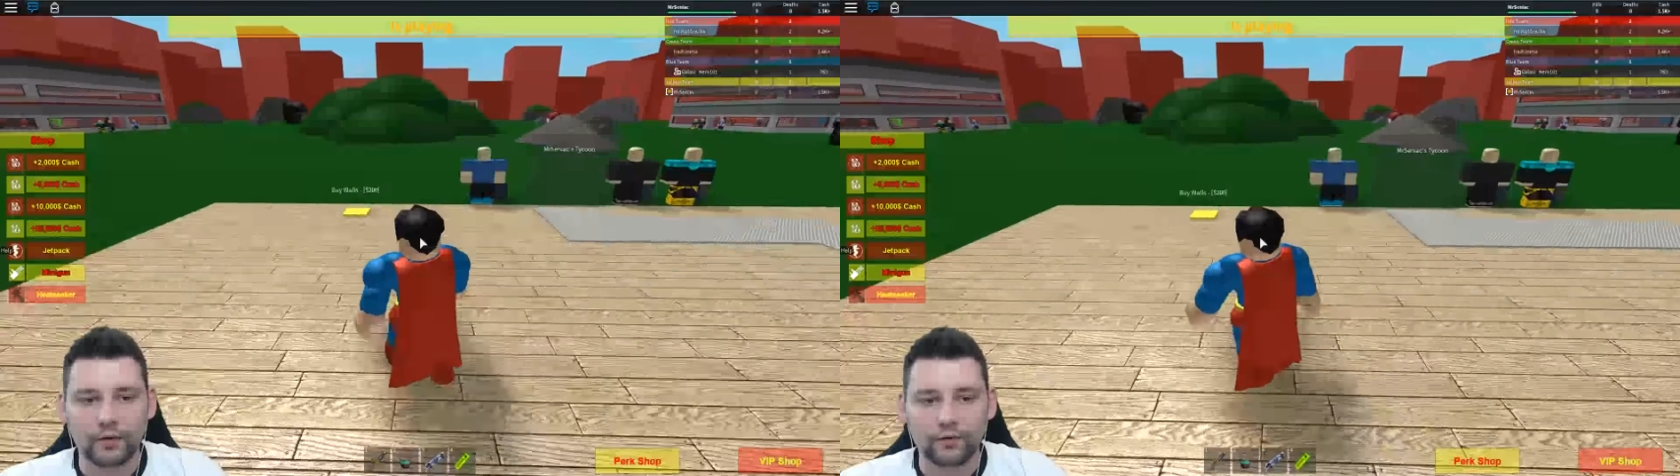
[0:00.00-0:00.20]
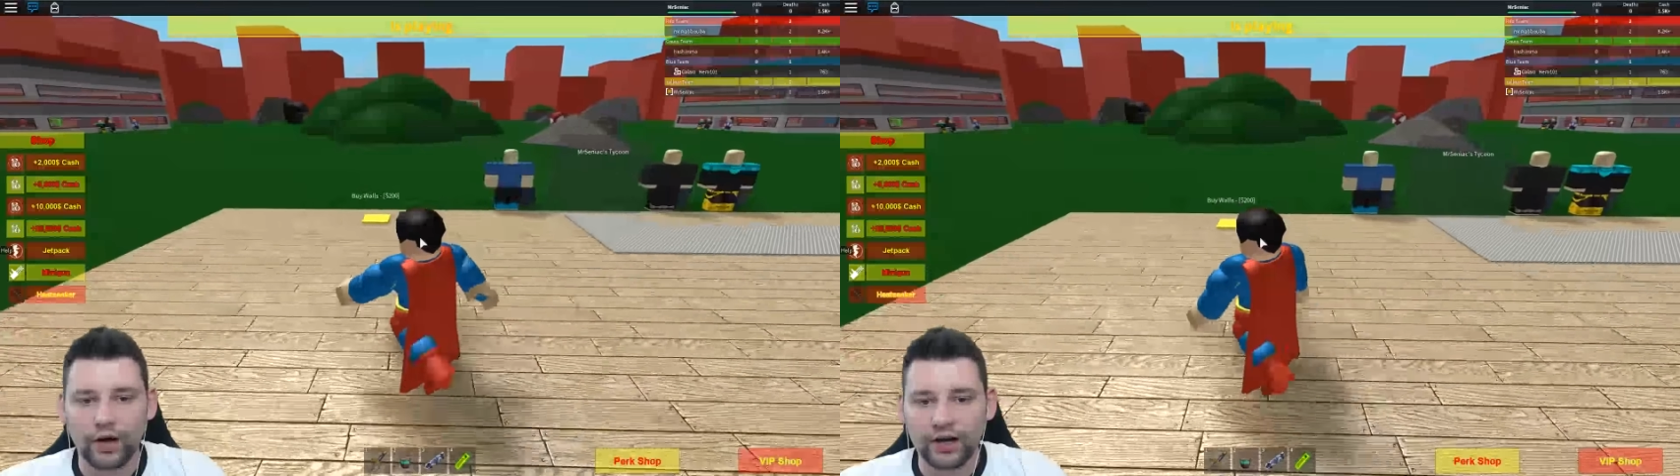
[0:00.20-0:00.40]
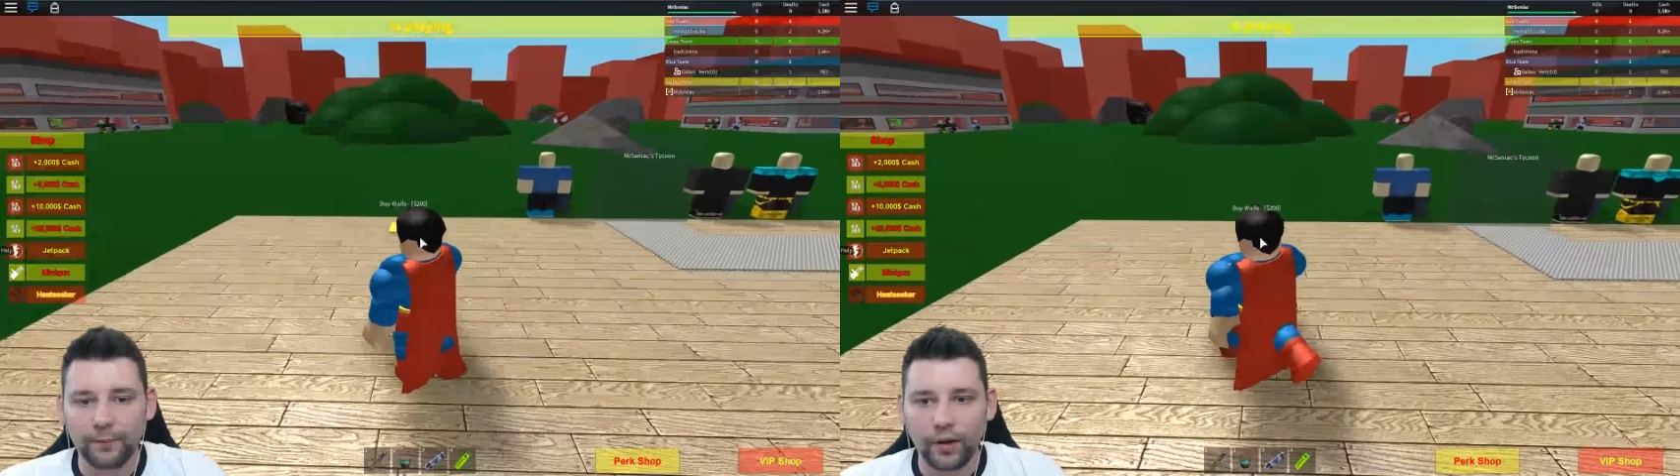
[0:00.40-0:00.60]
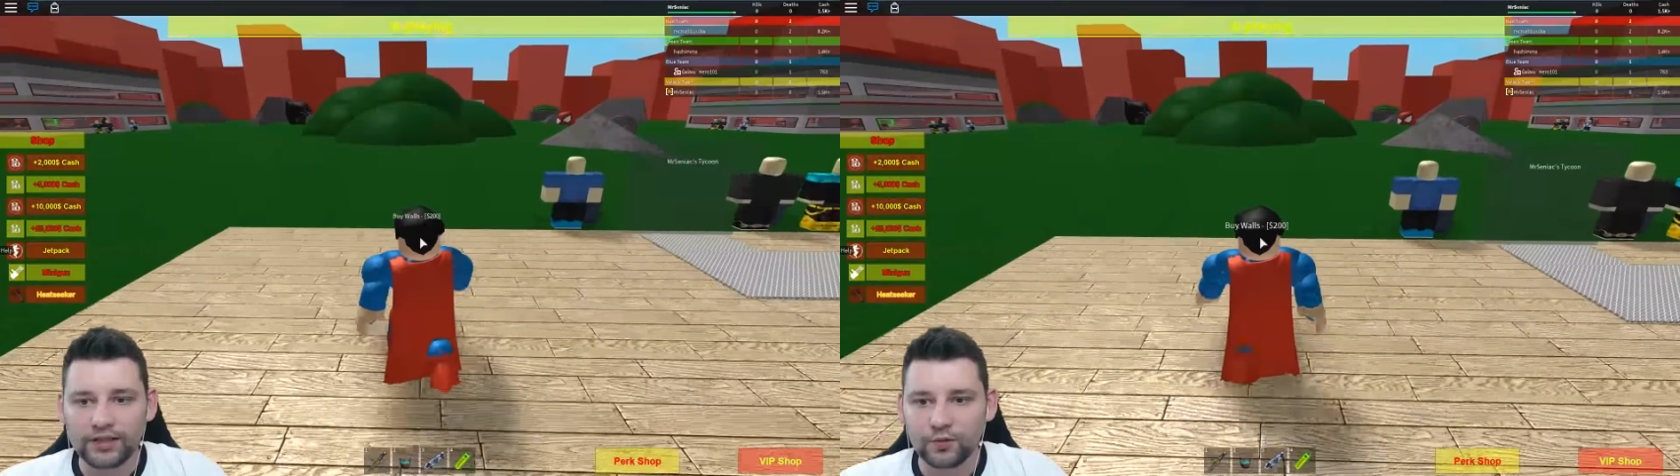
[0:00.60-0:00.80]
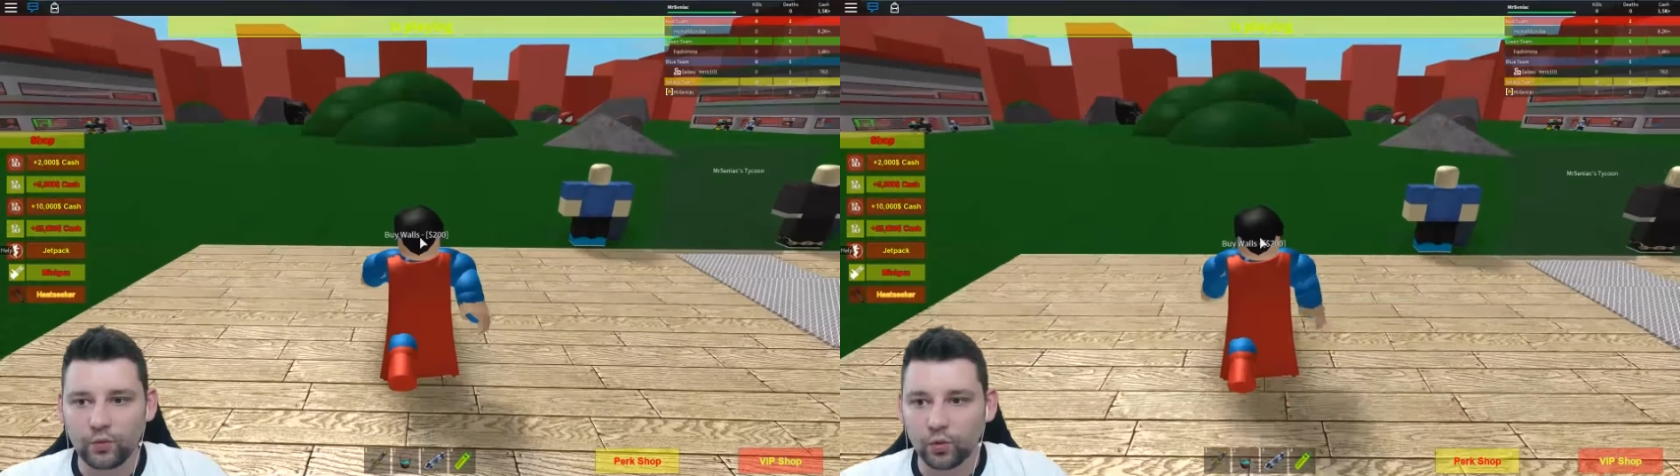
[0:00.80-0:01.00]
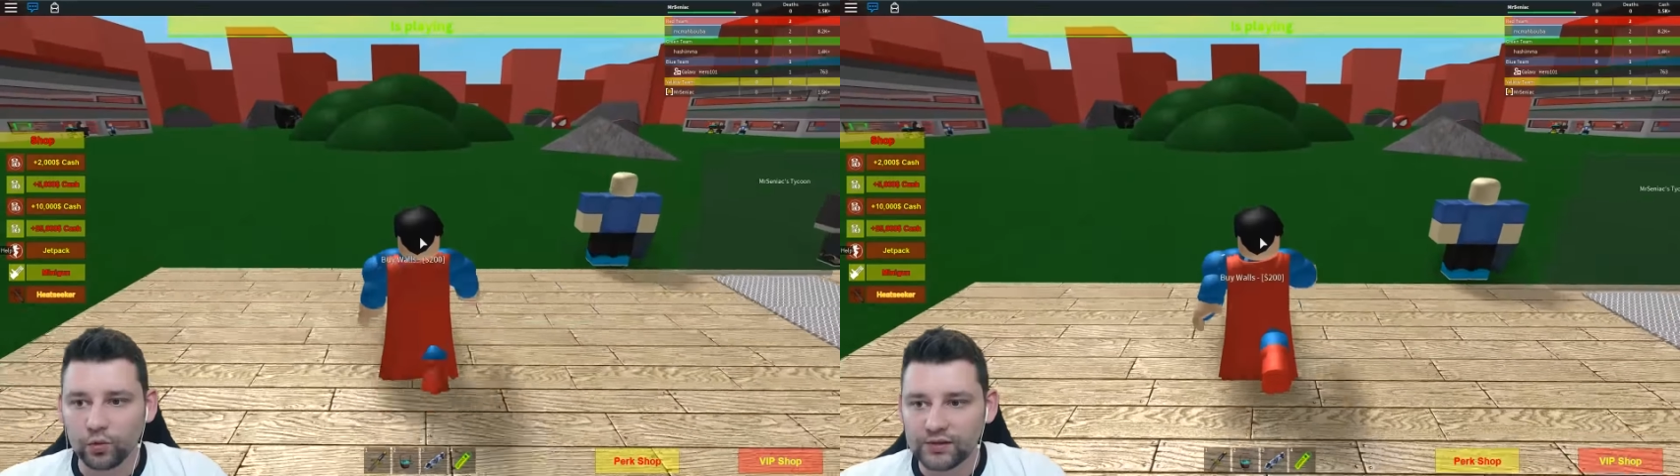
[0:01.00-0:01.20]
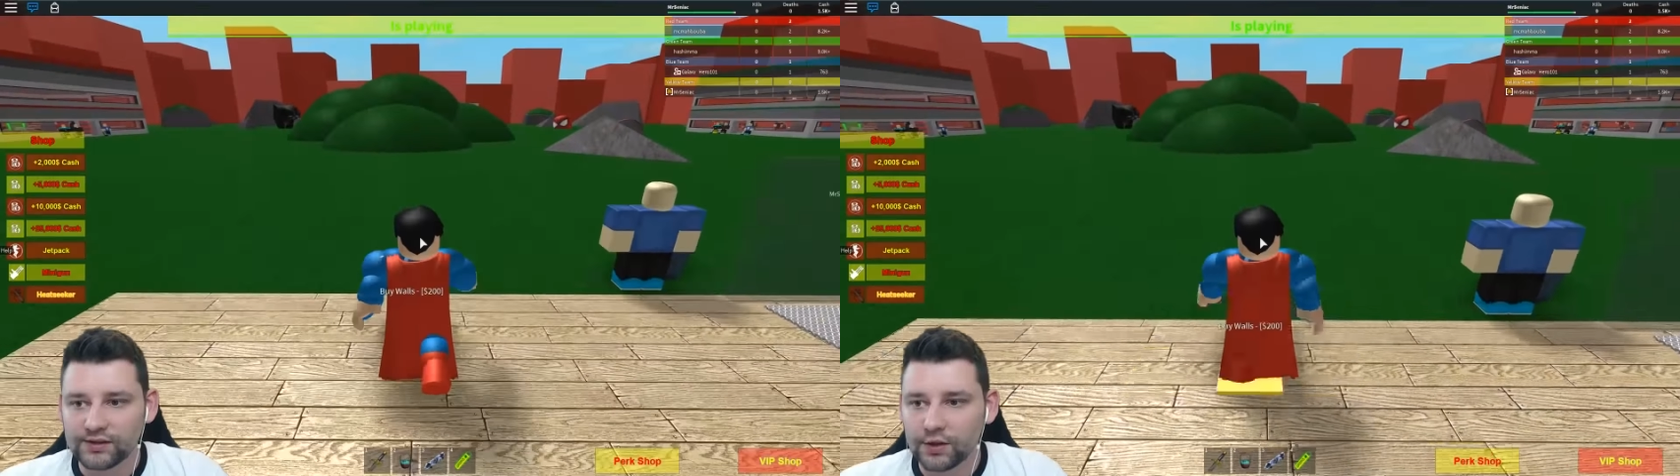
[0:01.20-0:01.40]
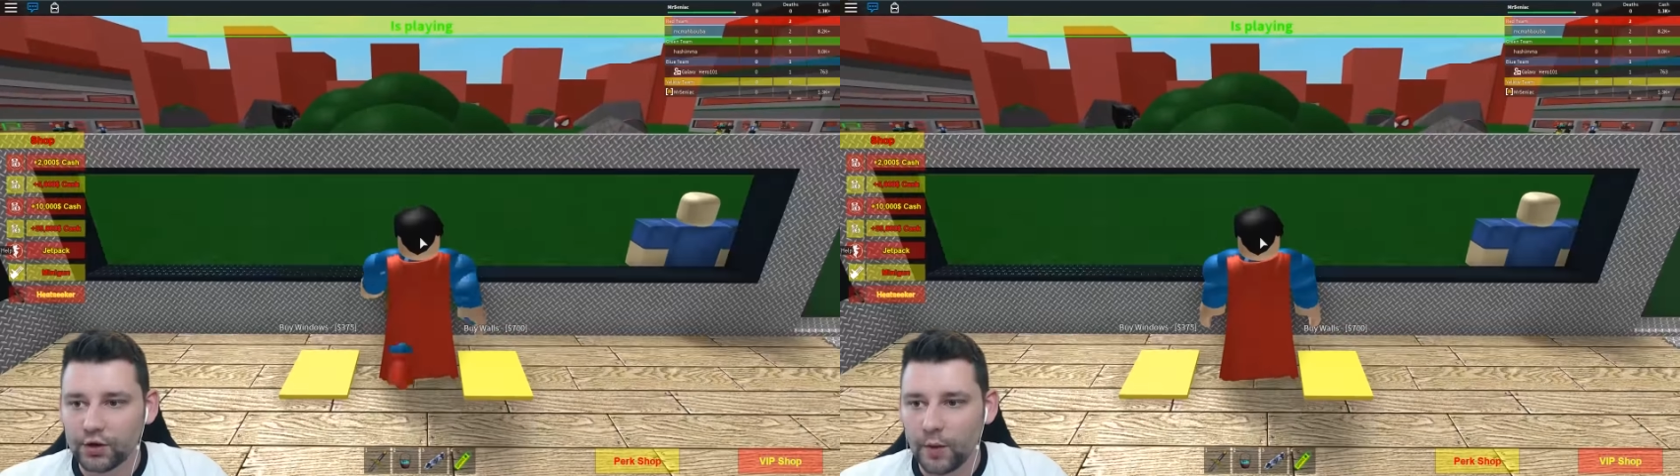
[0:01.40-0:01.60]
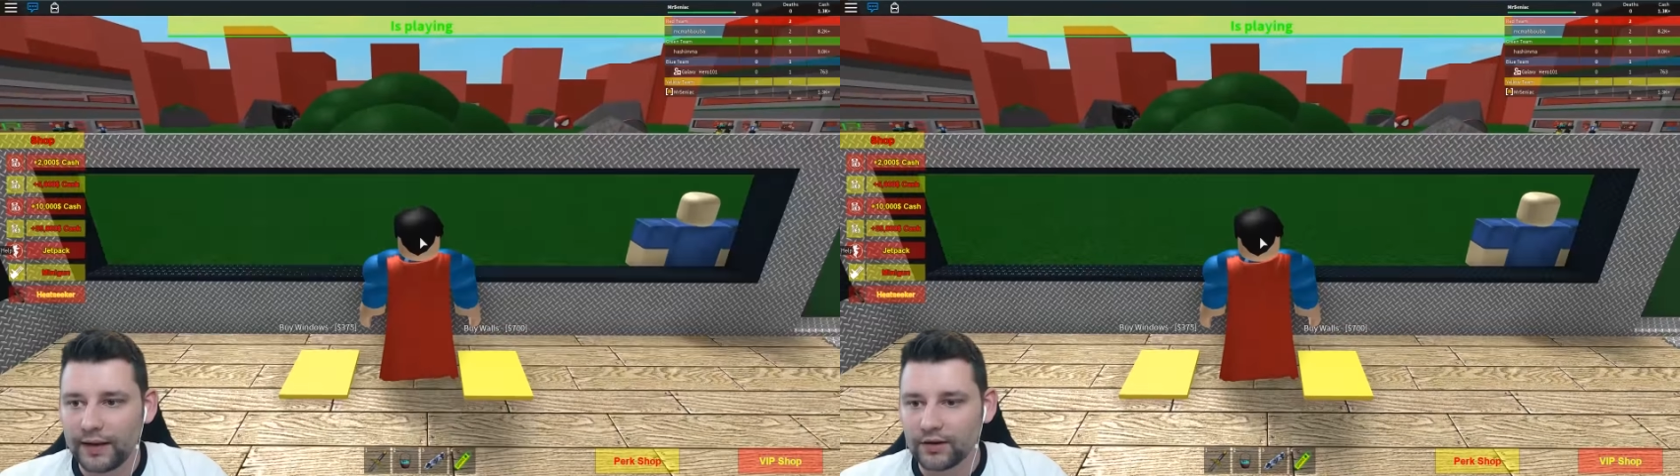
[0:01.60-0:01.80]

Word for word: Right, I can buy some walls so nobody